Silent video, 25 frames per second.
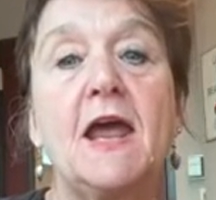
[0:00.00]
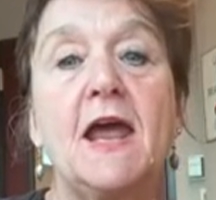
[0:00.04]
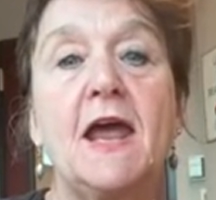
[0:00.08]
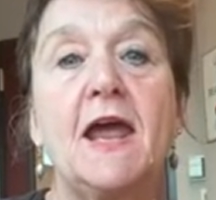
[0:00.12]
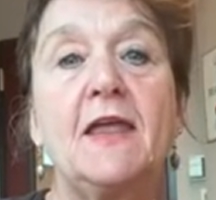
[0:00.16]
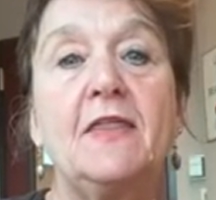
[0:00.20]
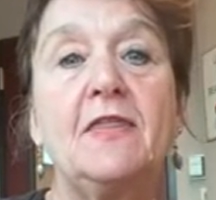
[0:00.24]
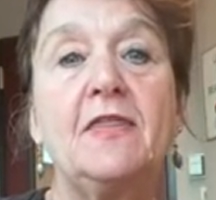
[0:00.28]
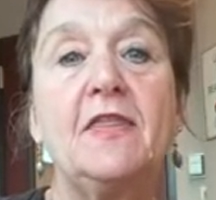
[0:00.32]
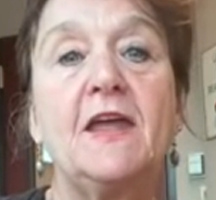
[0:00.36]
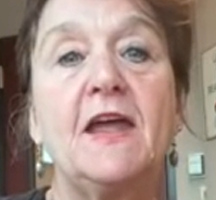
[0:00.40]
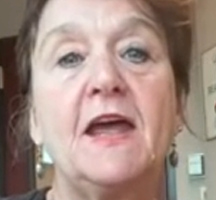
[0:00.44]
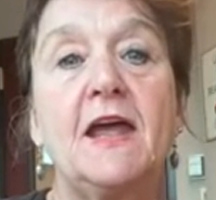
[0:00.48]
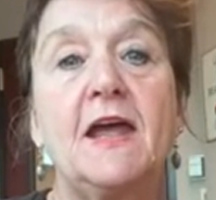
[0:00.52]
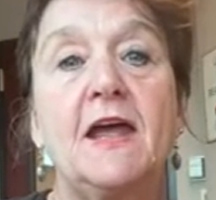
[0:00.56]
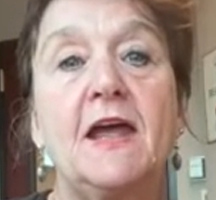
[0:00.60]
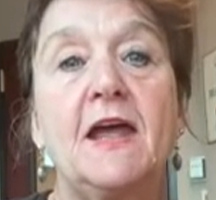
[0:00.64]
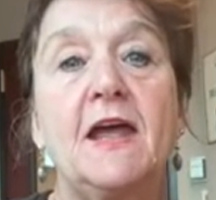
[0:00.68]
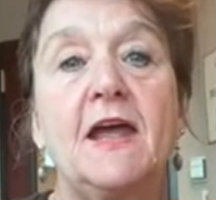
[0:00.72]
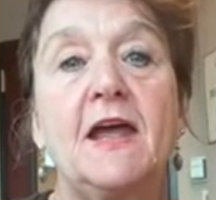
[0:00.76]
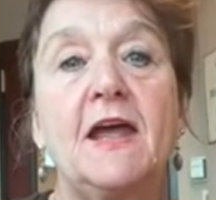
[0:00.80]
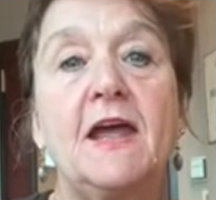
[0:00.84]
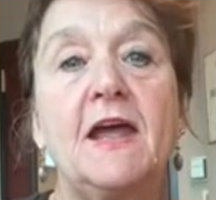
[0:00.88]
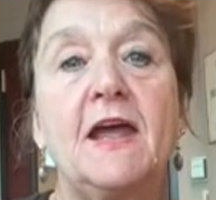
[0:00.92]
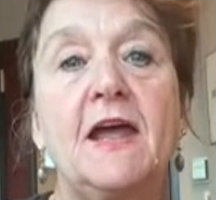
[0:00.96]
And
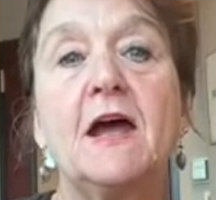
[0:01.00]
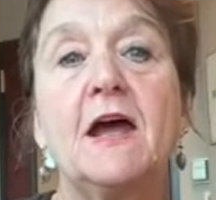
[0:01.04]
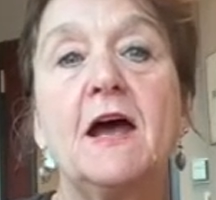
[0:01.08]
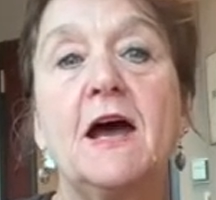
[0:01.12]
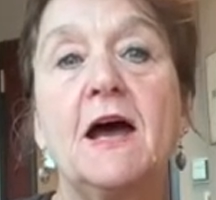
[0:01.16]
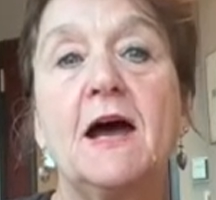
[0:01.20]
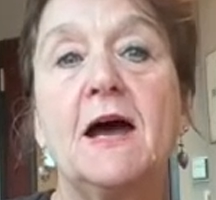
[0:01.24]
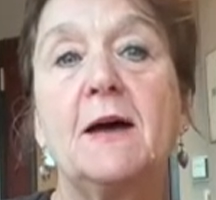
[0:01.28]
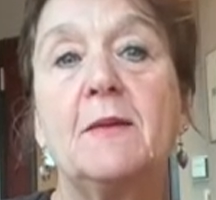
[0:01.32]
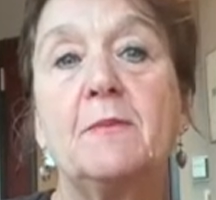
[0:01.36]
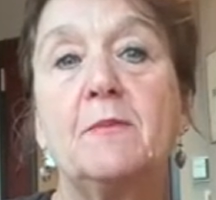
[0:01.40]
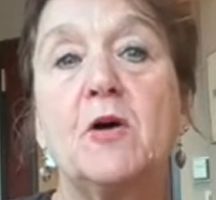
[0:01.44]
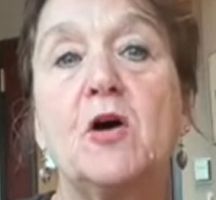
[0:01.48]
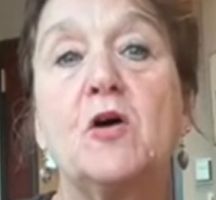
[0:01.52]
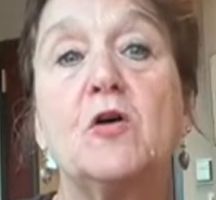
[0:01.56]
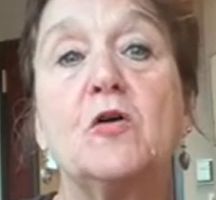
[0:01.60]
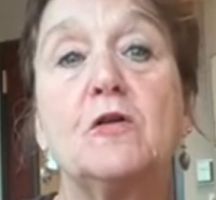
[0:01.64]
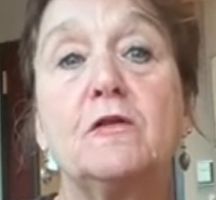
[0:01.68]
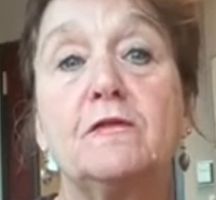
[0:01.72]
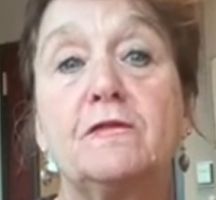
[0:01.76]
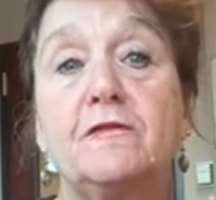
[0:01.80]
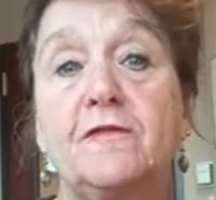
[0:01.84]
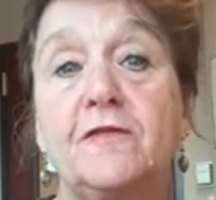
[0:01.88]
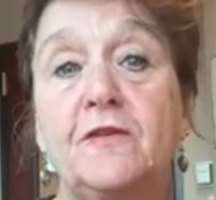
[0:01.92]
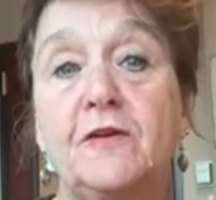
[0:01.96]
then um,
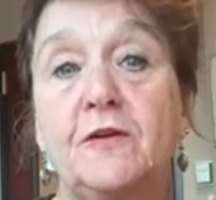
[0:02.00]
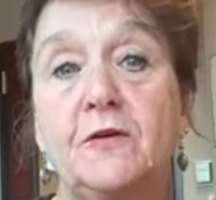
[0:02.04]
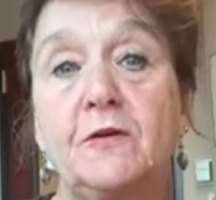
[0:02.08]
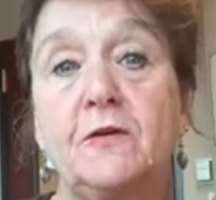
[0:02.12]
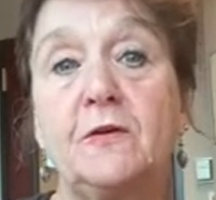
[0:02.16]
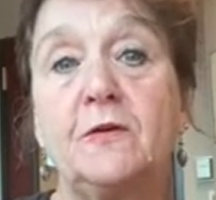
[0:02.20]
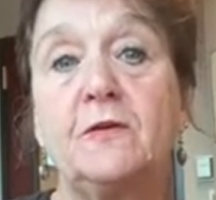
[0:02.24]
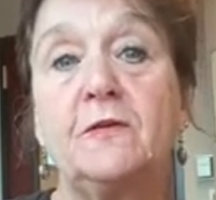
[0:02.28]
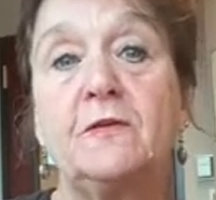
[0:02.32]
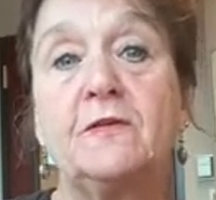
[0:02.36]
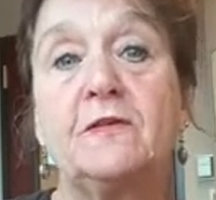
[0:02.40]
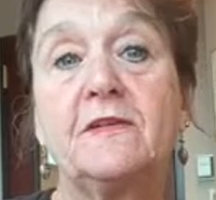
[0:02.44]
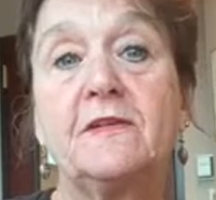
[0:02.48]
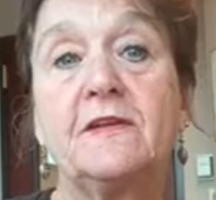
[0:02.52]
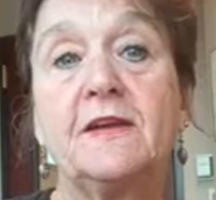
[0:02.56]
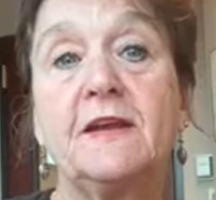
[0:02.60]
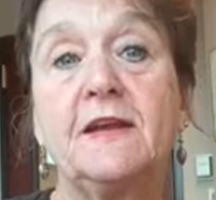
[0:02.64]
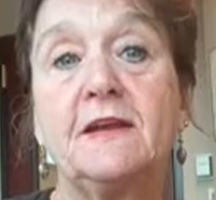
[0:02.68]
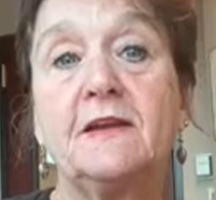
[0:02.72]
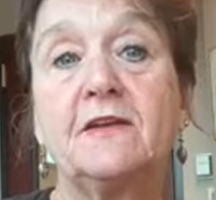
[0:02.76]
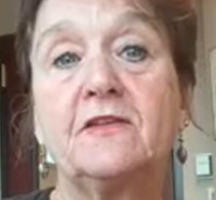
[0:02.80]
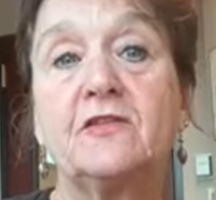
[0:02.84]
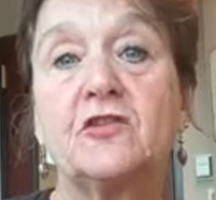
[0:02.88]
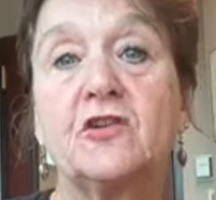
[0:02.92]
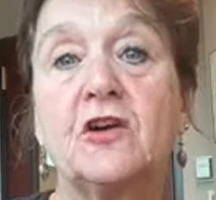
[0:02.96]
Whole Foods
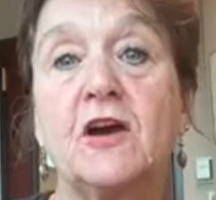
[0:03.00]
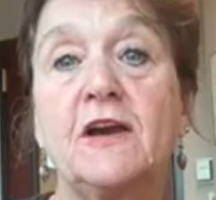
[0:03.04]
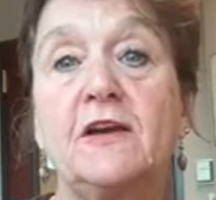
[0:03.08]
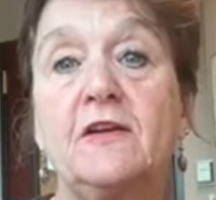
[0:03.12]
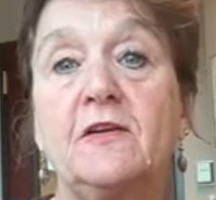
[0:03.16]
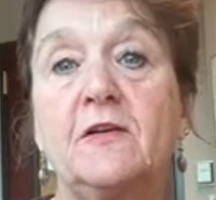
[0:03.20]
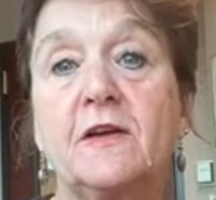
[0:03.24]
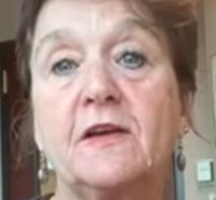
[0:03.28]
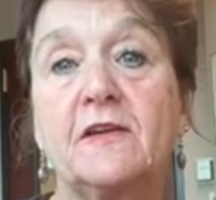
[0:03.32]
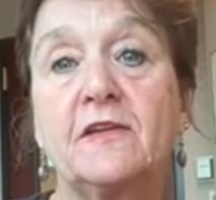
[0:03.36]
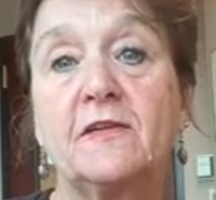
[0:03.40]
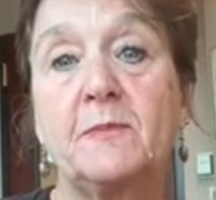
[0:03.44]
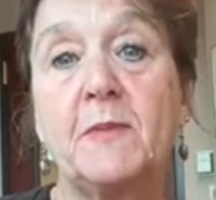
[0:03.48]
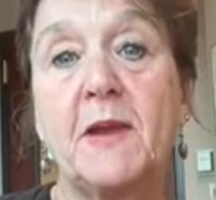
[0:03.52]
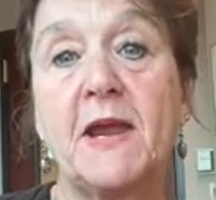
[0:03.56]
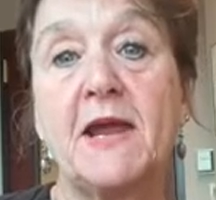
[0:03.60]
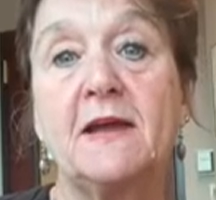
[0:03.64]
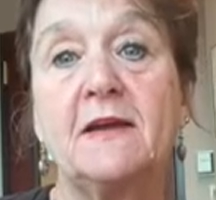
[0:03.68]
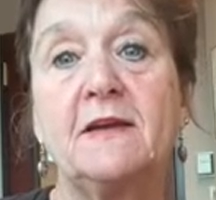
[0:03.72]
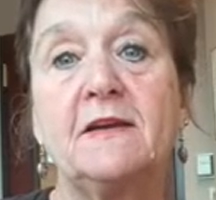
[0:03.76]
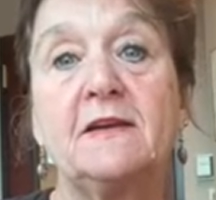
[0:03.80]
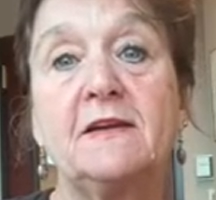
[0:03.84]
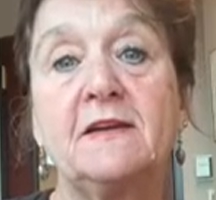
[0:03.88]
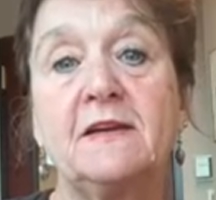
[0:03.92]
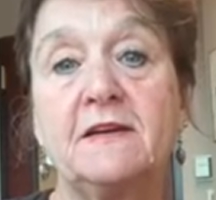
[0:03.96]
is trying to
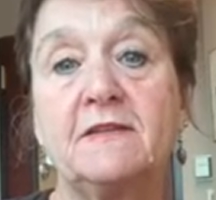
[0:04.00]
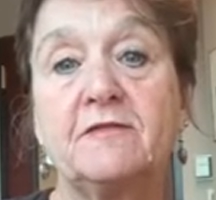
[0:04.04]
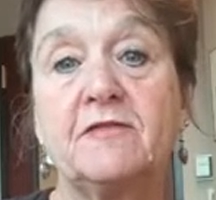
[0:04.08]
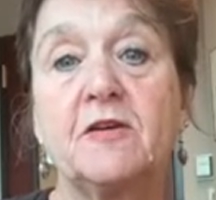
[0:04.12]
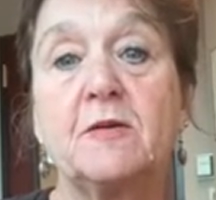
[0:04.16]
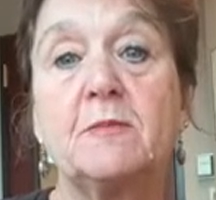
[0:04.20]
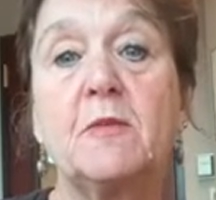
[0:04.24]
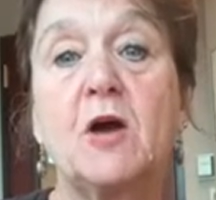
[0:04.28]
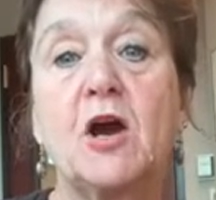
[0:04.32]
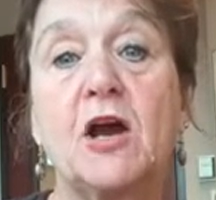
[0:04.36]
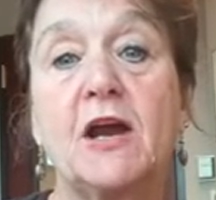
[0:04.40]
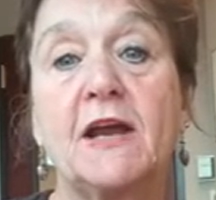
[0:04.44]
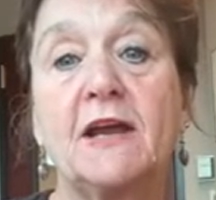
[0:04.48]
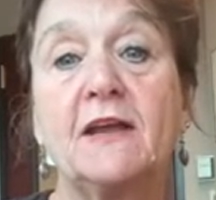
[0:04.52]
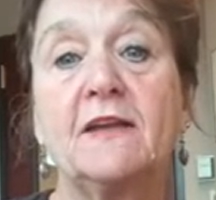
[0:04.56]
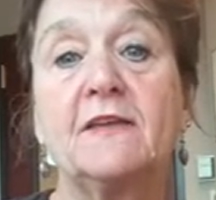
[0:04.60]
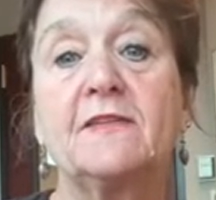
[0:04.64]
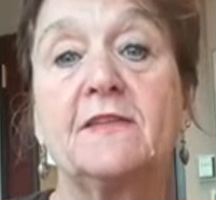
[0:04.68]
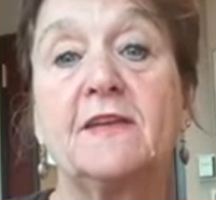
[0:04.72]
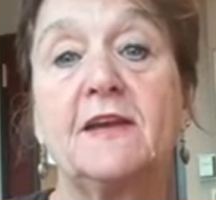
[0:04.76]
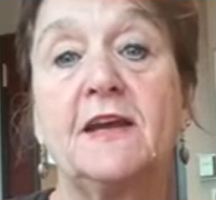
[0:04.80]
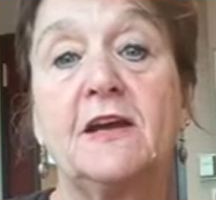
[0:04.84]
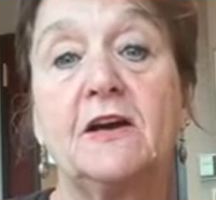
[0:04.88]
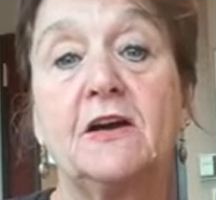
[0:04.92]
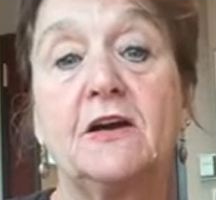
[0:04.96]
expand to different markets
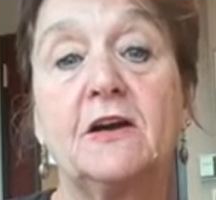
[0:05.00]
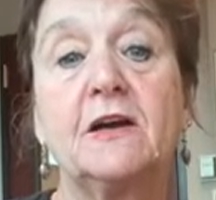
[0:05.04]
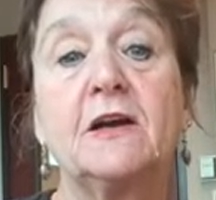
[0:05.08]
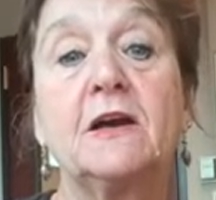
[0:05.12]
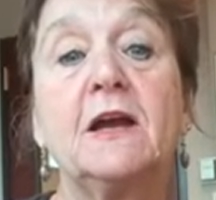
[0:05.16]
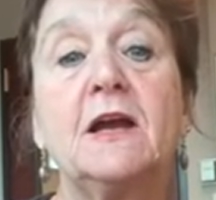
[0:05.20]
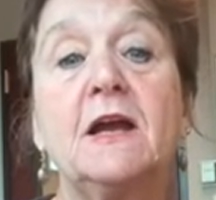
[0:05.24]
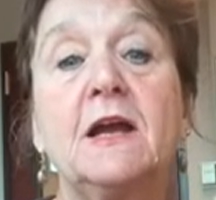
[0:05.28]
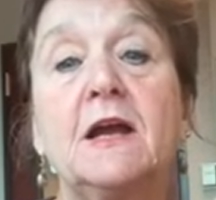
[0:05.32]
here.